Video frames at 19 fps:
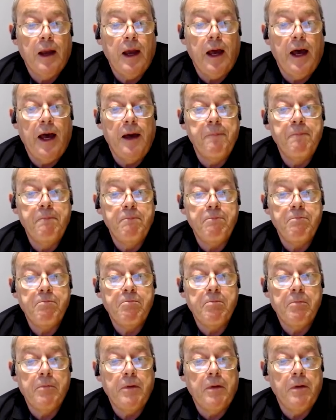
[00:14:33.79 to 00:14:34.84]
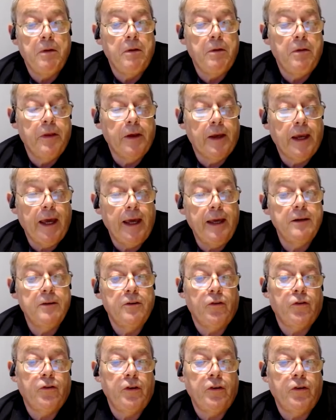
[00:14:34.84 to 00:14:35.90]
The
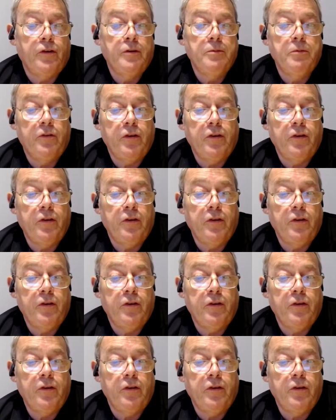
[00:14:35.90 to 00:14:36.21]
Cadence System